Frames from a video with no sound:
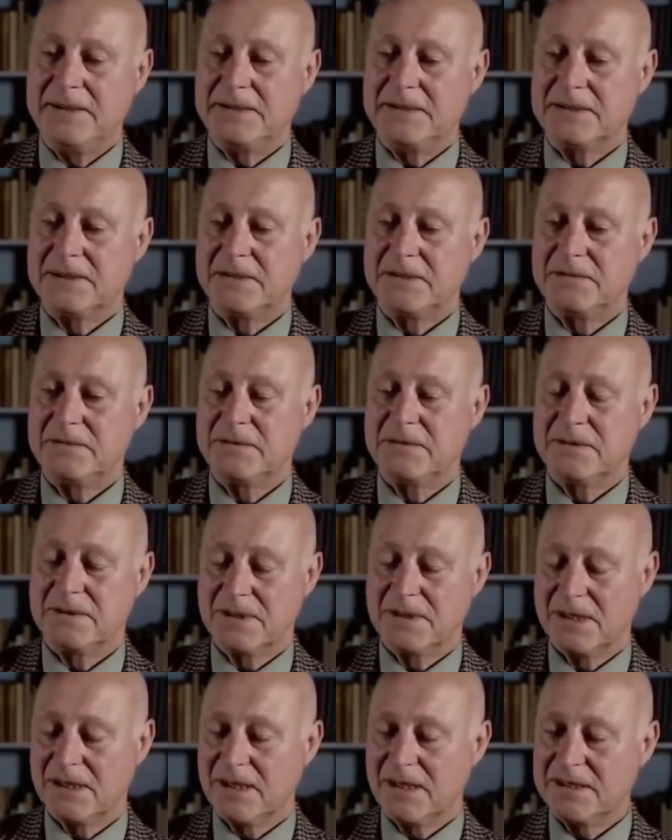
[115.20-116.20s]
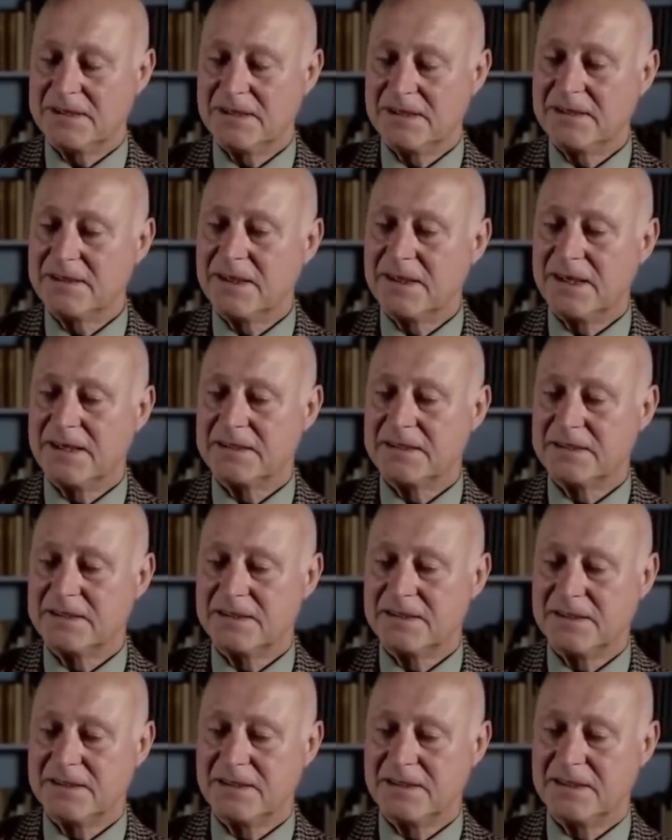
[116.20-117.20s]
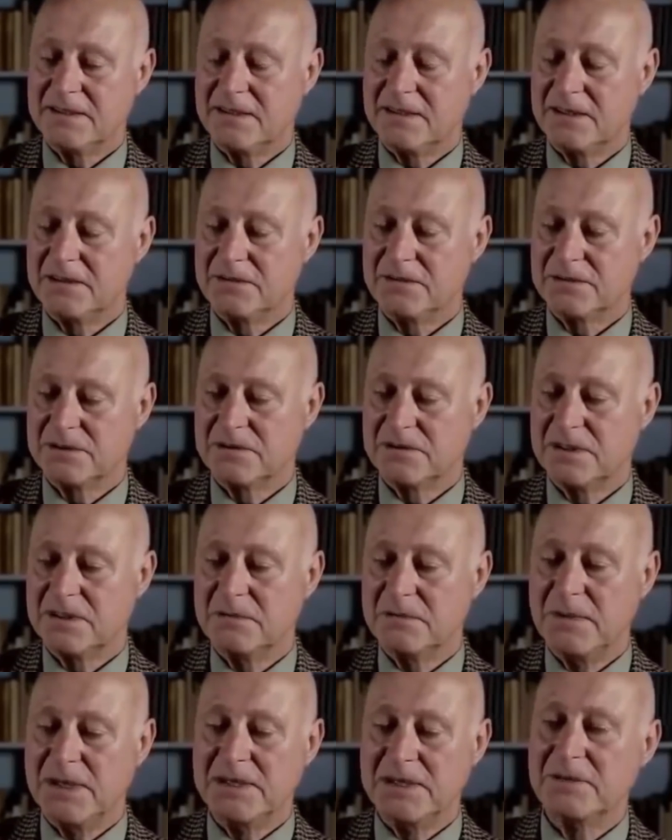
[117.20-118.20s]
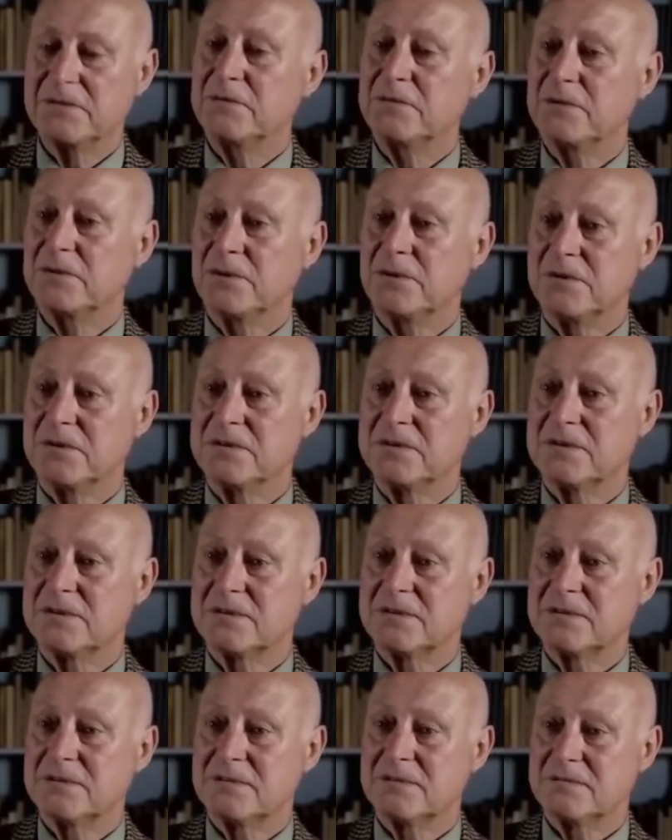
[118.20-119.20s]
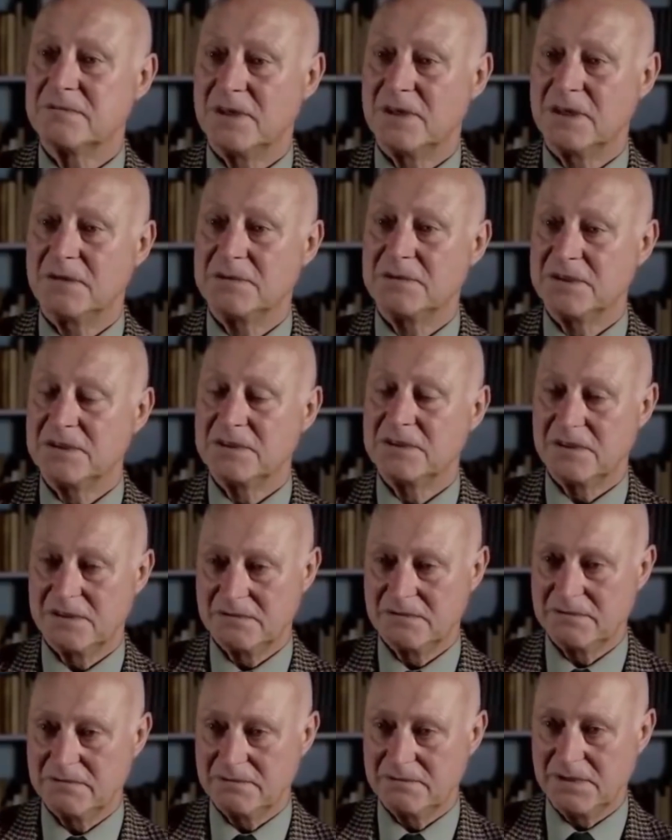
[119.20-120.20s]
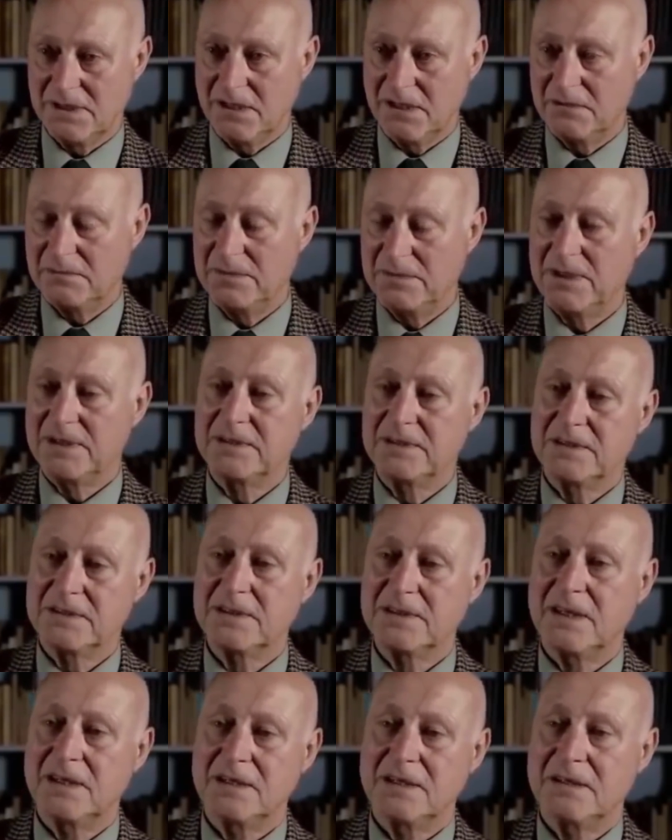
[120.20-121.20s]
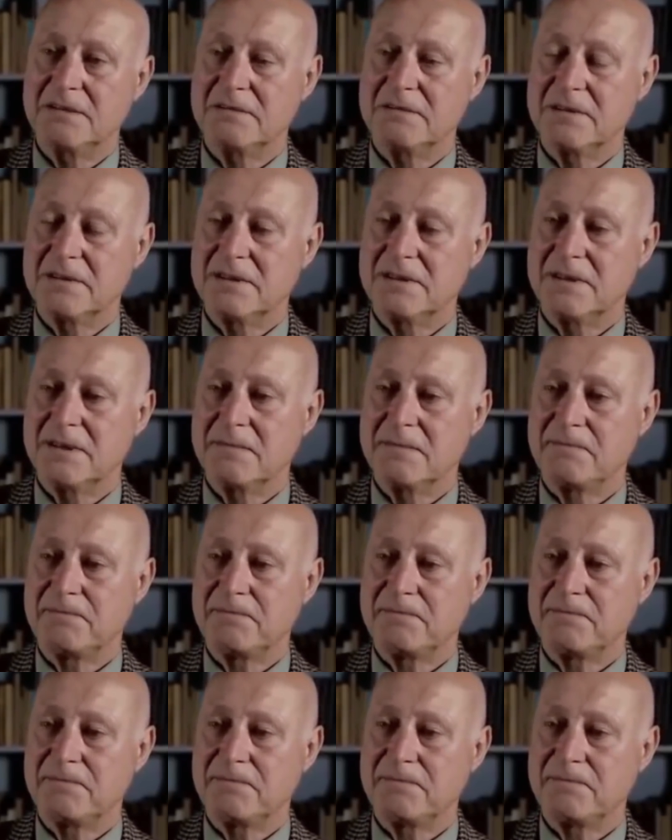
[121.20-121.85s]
So I did that, and I also did a medical course while I was in to help me understand everything.